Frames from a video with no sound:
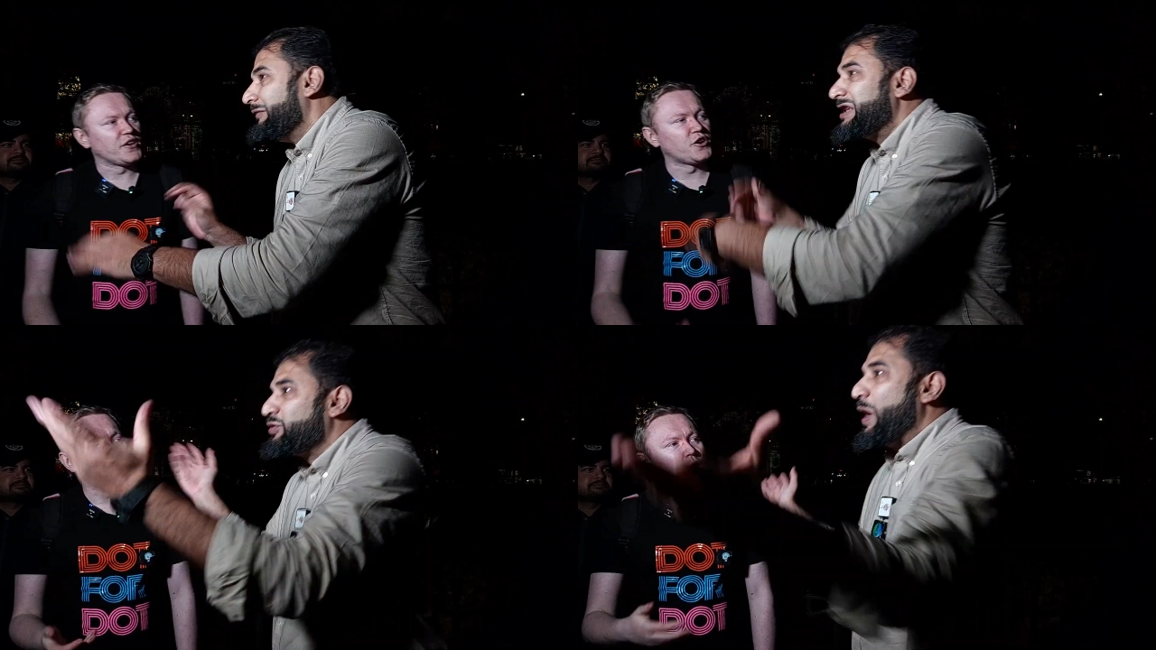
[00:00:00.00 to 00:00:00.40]

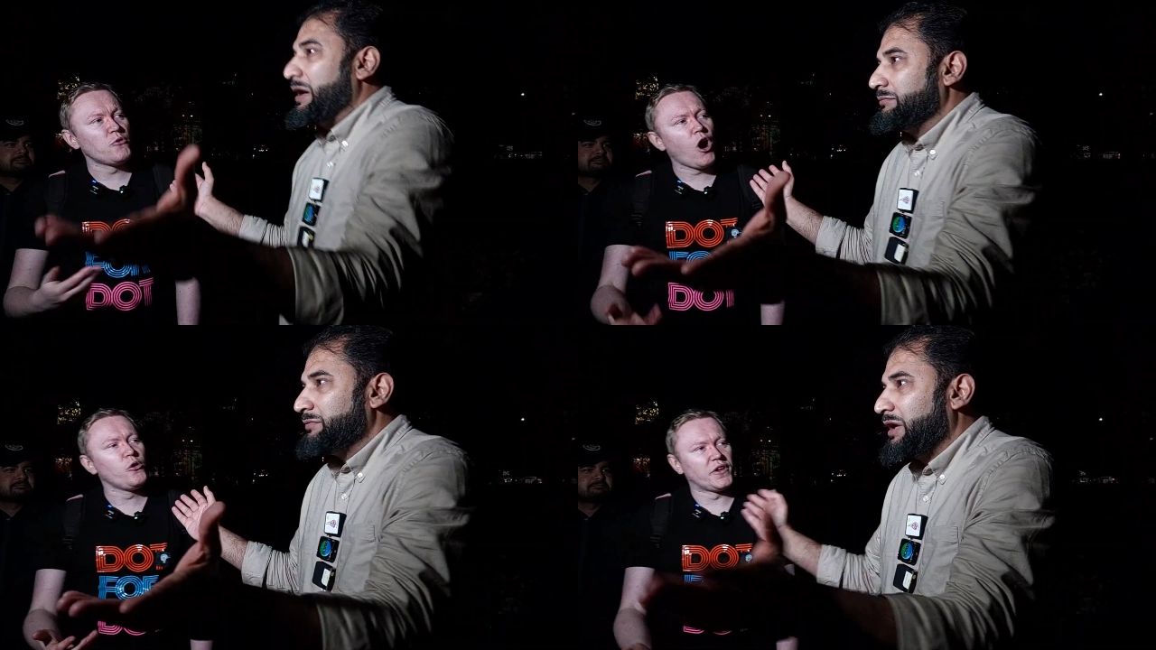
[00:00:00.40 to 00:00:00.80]
Speaker 1: which
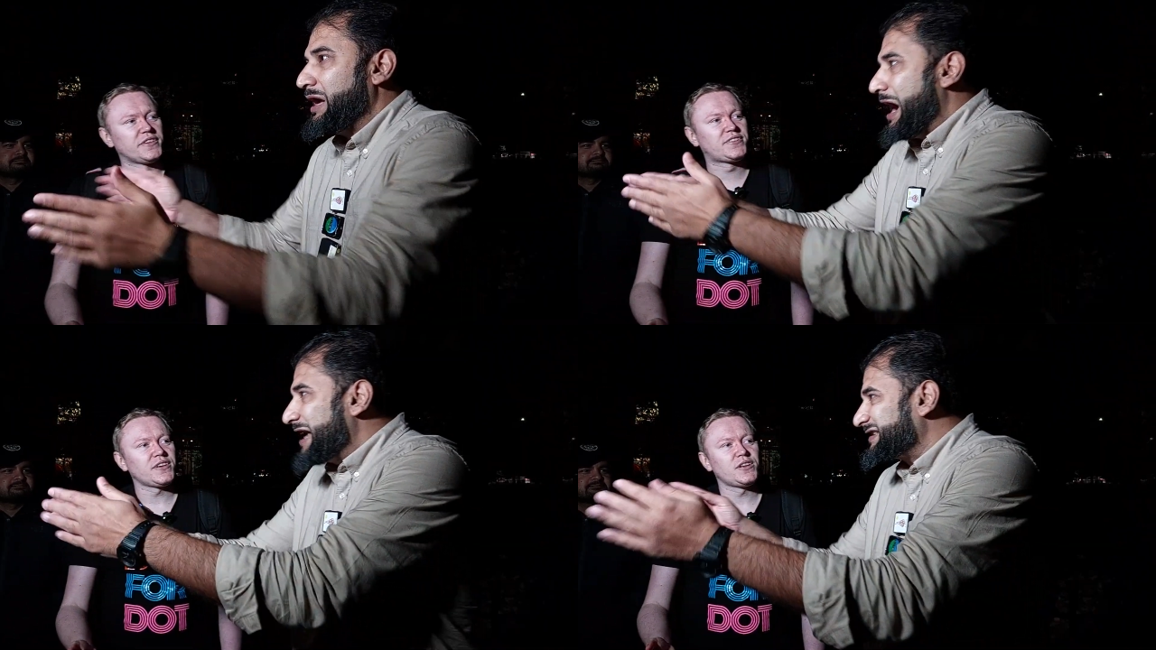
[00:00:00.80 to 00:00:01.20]
one?
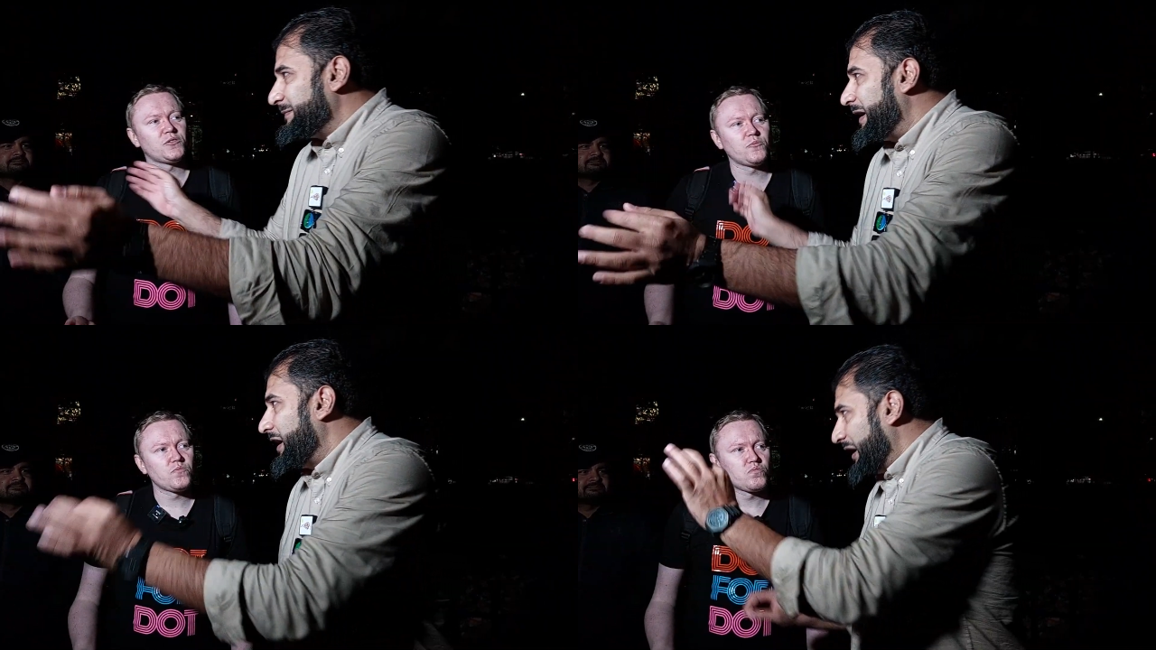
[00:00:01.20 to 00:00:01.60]
He
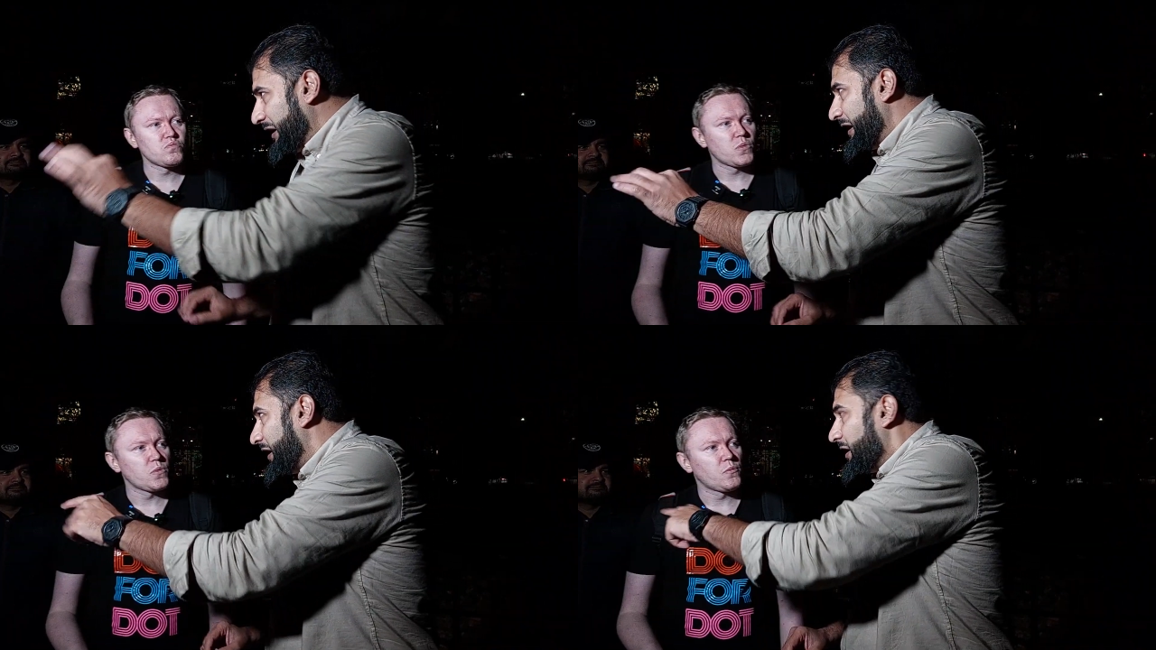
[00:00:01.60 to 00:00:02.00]
asked me
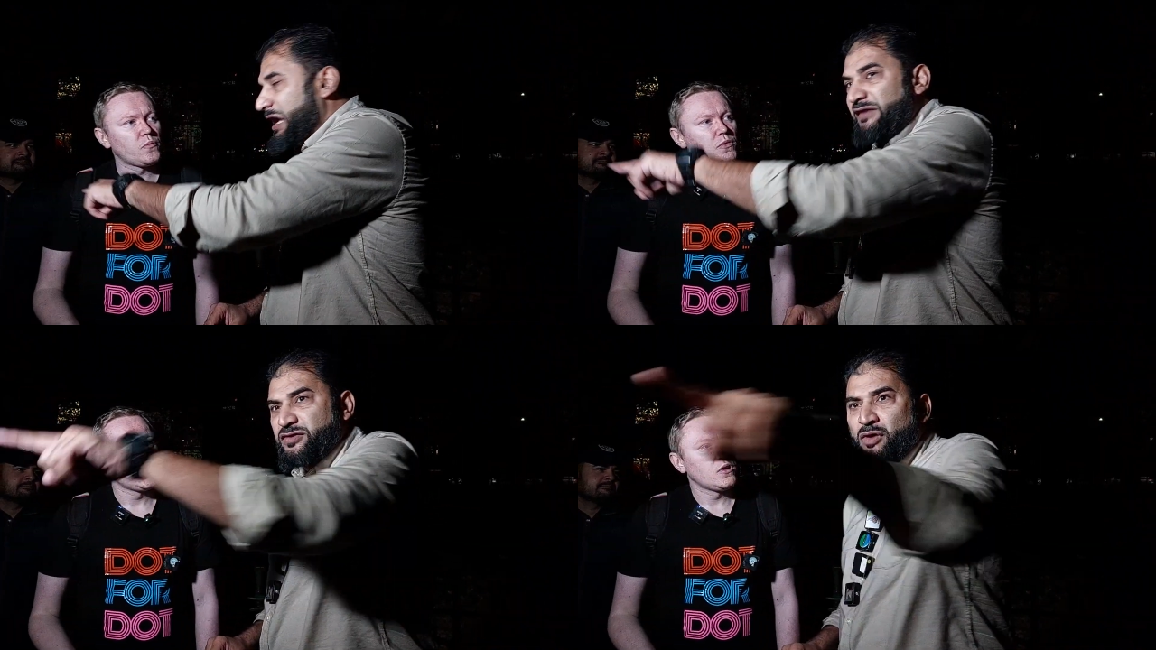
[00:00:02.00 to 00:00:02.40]
earlier.
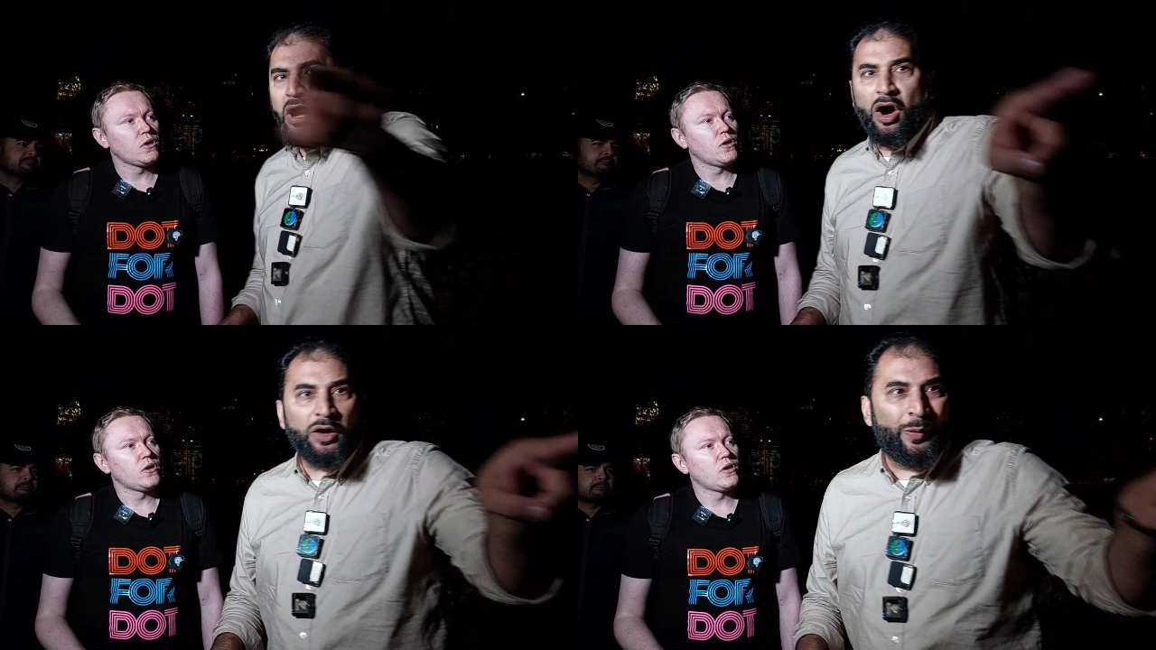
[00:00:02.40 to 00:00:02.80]
If you
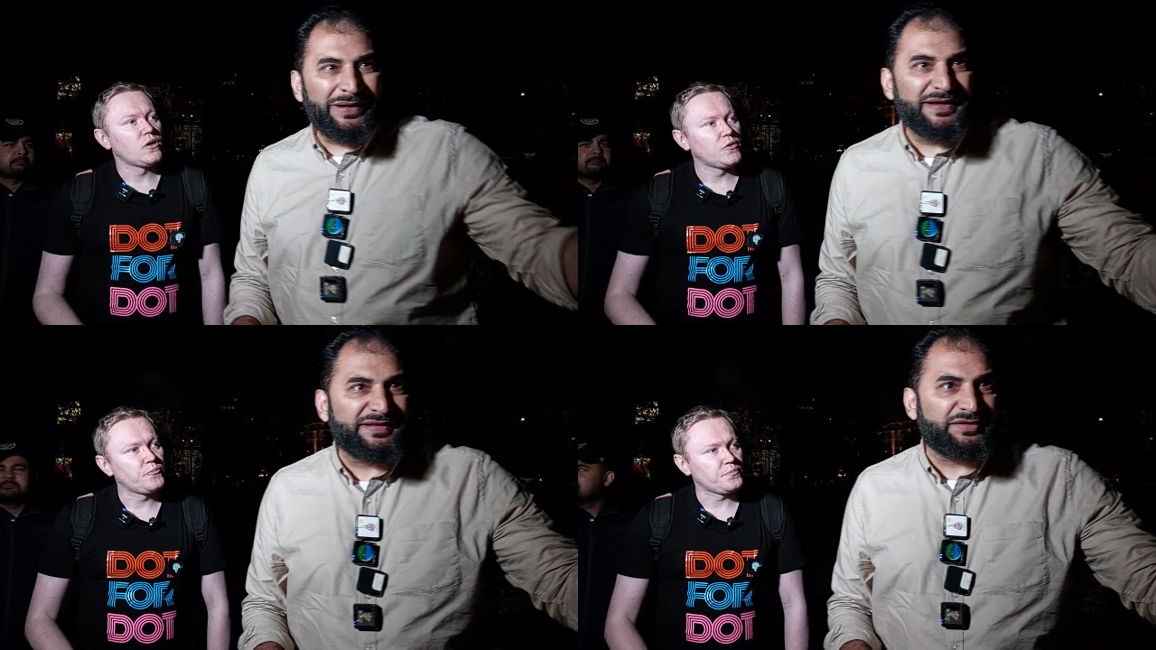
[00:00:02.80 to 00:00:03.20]
are all
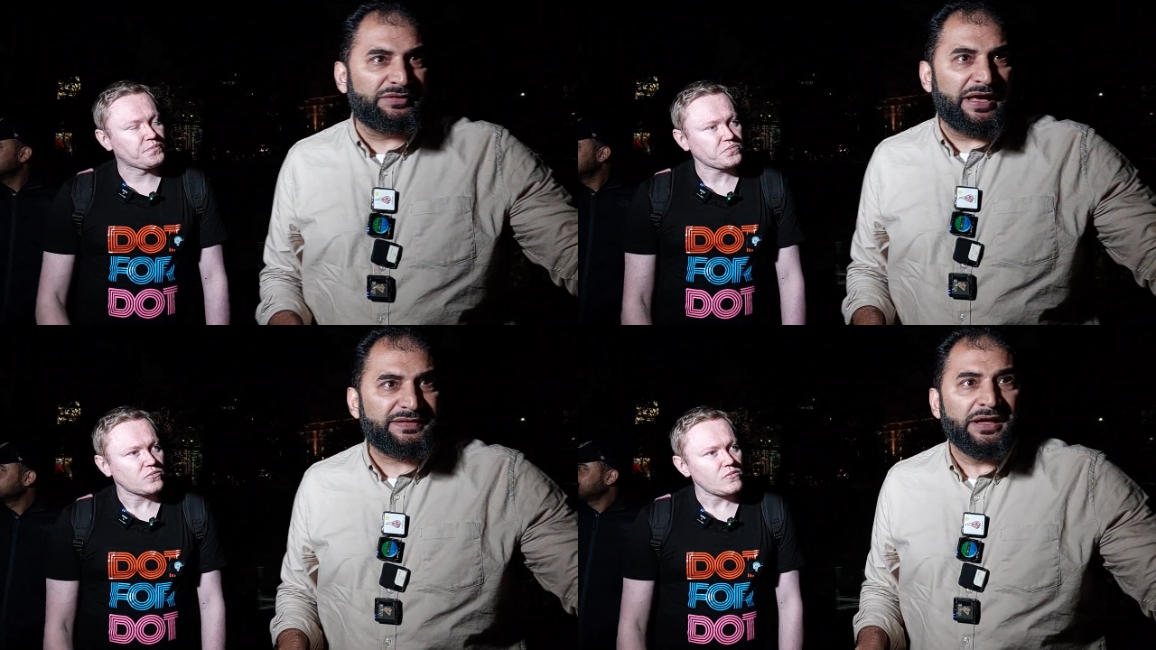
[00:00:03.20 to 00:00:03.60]
witnesses
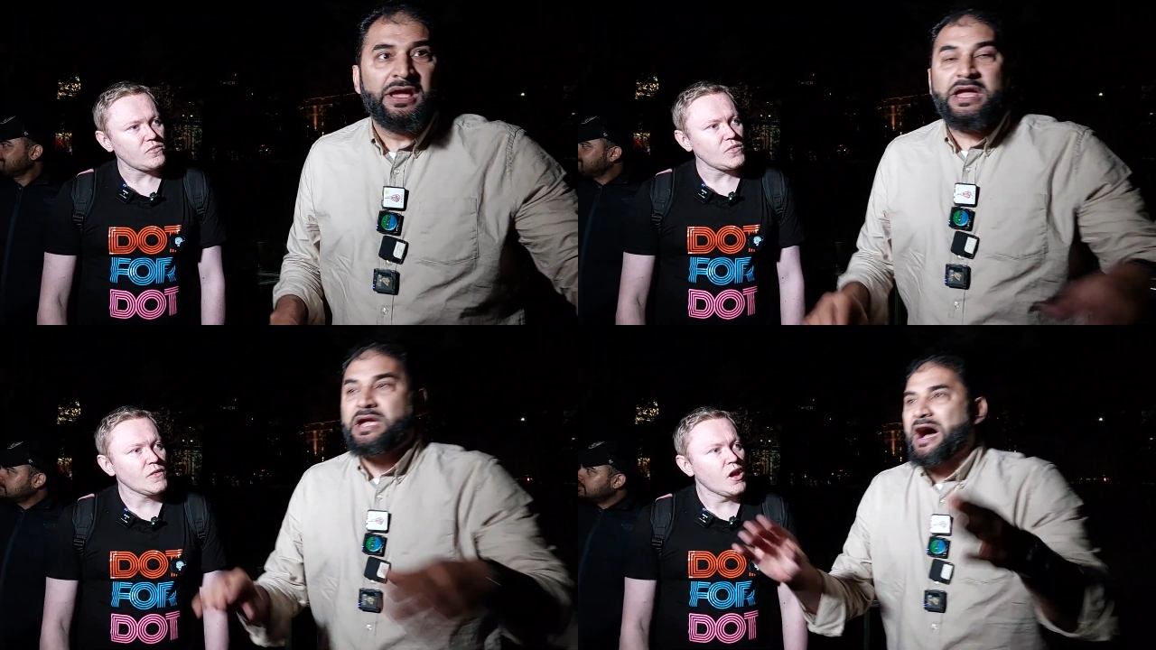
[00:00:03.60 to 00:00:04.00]
to this,
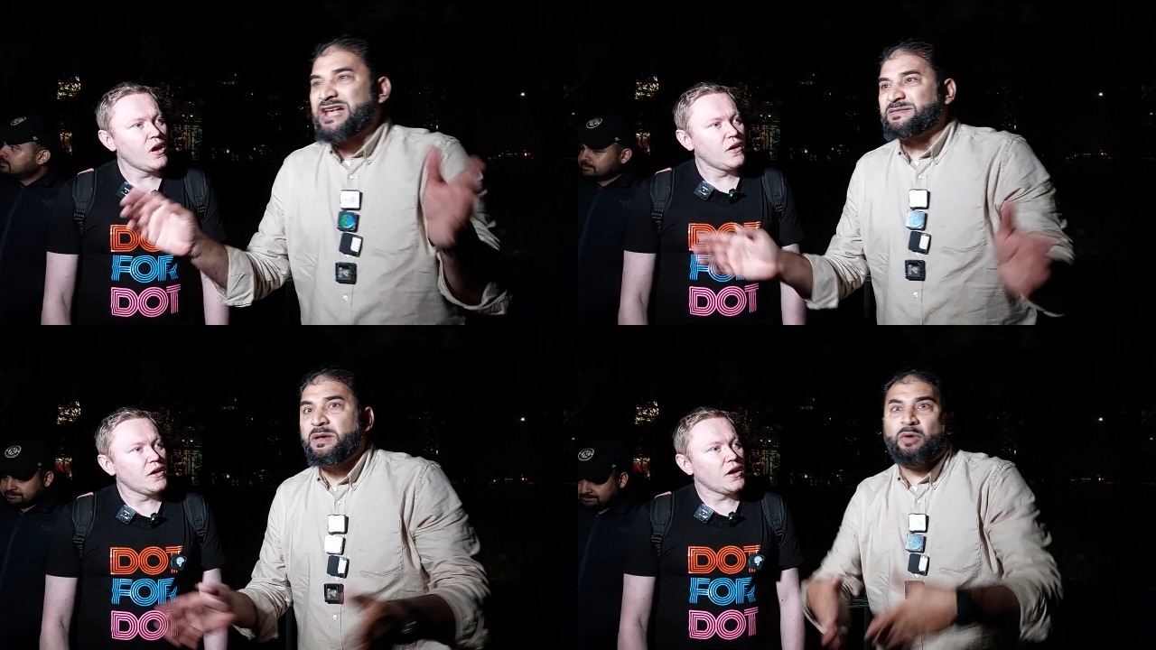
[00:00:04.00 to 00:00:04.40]
he
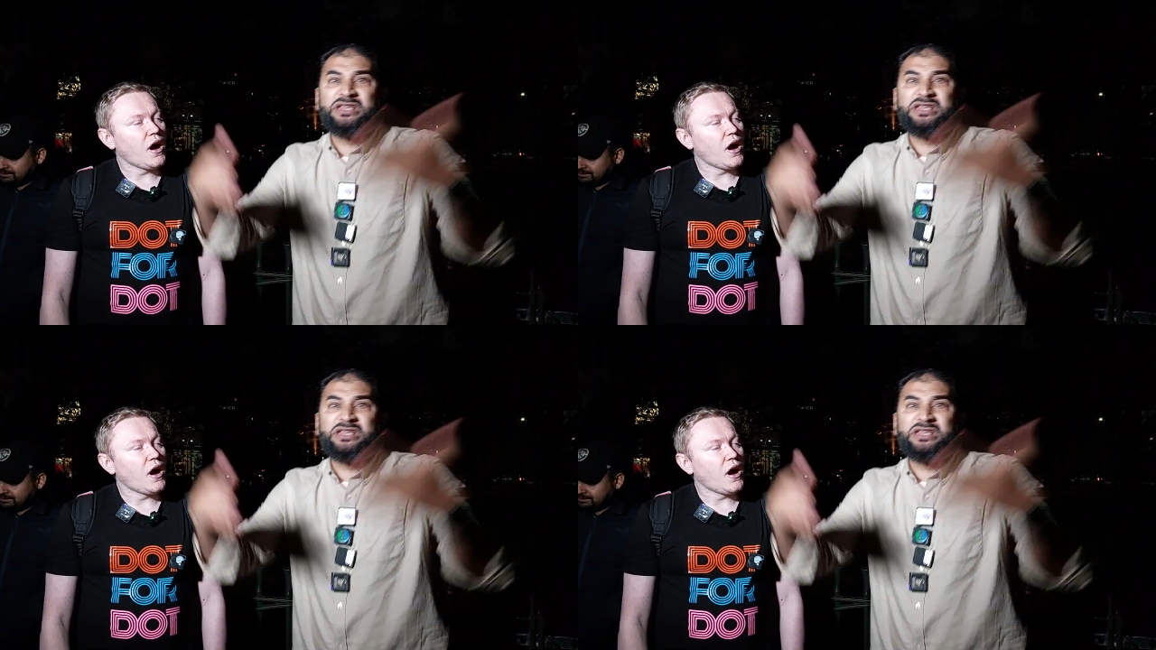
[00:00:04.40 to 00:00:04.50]
asked me